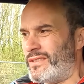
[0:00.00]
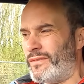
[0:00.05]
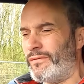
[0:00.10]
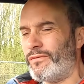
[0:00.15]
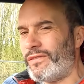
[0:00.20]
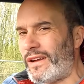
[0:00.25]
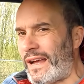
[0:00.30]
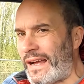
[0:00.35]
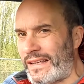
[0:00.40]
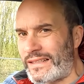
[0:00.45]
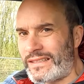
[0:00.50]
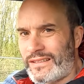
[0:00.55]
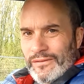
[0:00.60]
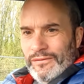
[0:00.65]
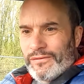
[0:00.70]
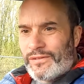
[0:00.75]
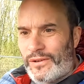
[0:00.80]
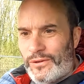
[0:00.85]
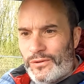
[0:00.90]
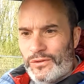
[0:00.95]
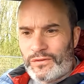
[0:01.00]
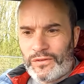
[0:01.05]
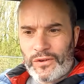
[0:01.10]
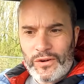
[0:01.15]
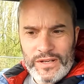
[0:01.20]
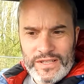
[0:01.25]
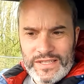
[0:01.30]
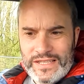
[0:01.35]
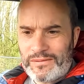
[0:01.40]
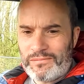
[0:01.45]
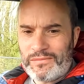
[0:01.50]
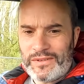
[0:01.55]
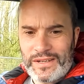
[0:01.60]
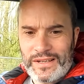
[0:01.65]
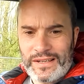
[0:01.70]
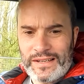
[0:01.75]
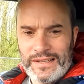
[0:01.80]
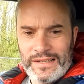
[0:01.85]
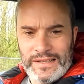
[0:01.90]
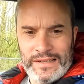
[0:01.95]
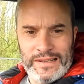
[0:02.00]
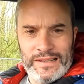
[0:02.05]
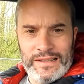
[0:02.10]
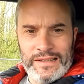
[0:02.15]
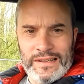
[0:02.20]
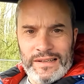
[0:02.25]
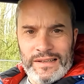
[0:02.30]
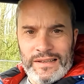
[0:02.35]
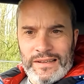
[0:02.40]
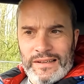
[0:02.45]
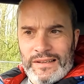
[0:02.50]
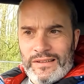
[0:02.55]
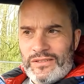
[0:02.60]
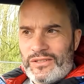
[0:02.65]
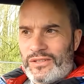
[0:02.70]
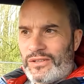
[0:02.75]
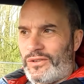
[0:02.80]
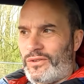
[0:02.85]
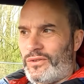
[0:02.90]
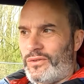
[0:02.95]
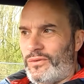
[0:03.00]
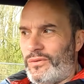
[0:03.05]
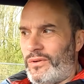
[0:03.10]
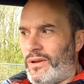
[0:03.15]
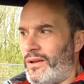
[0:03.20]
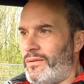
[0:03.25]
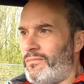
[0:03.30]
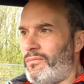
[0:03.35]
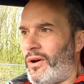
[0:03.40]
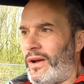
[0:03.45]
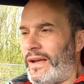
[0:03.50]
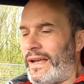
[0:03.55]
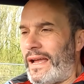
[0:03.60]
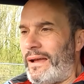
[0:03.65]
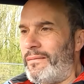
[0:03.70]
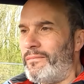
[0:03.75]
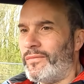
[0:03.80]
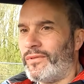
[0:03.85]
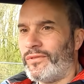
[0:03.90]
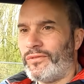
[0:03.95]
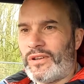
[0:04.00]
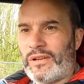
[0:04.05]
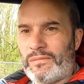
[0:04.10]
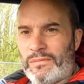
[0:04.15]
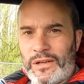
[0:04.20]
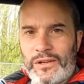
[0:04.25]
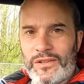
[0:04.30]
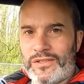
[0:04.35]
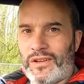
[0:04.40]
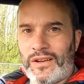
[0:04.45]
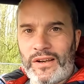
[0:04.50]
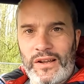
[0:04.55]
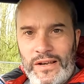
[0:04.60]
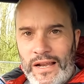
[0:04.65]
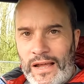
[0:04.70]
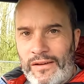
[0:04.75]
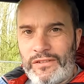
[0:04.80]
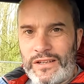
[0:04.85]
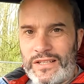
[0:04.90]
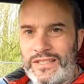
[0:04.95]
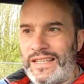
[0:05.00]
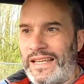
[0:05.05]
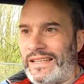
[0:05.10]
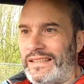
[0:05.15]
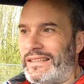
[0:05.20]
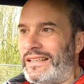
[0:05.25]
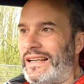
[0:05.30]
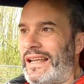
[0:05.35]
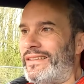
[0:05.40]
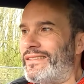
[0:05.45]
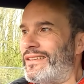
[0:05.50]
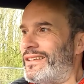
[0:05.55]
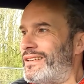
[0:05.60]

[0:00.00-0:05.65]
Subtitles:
In fact, it feels very similar to my M3 because I don't have extended leather.